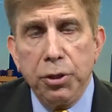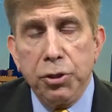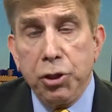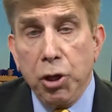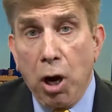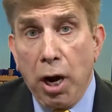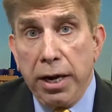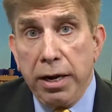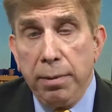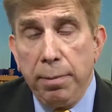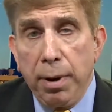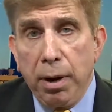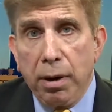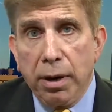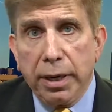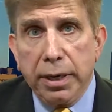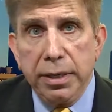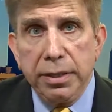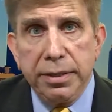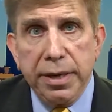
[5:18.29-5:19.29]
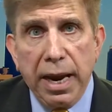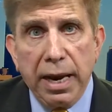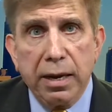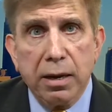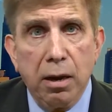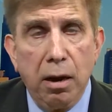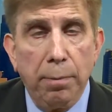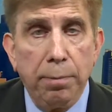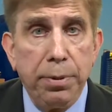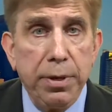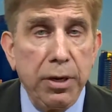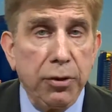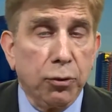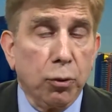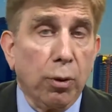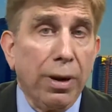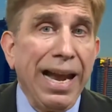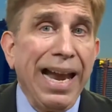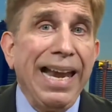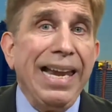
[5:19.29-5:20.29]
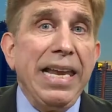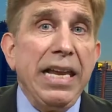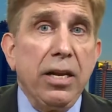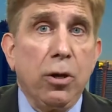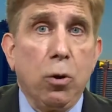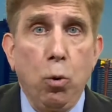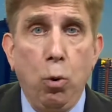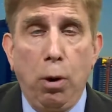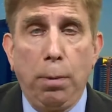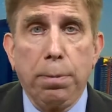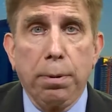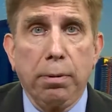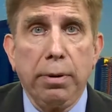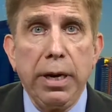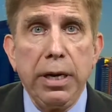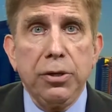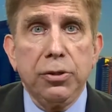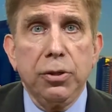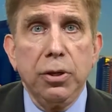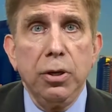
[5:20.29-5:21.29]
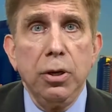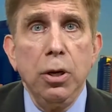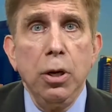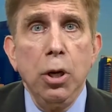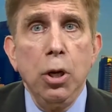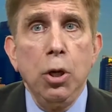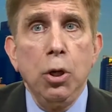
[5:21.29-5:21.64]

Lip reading: the giant American tech companies or any corporation